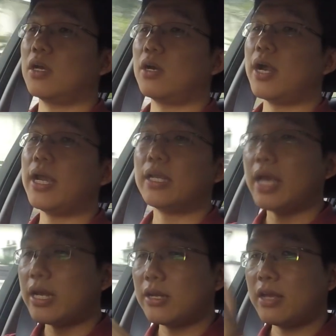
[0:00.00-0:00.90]
all right,
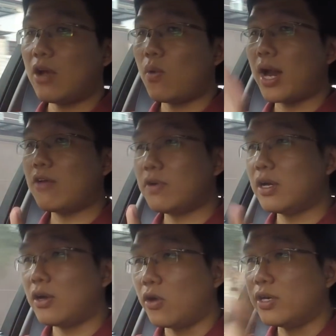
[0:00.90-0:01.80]
get
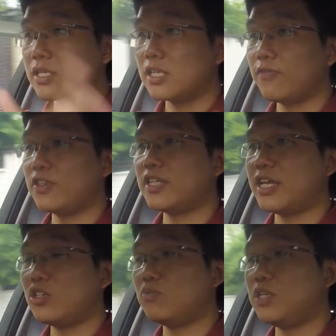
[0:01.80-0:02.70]
whatever on the surface that
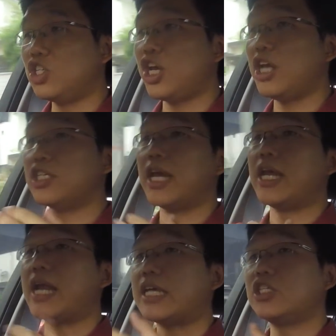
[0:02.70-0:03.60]
needs to be changed, and
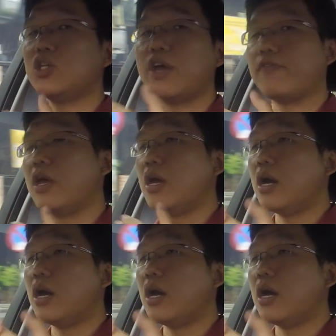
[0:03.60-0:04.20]
then I still have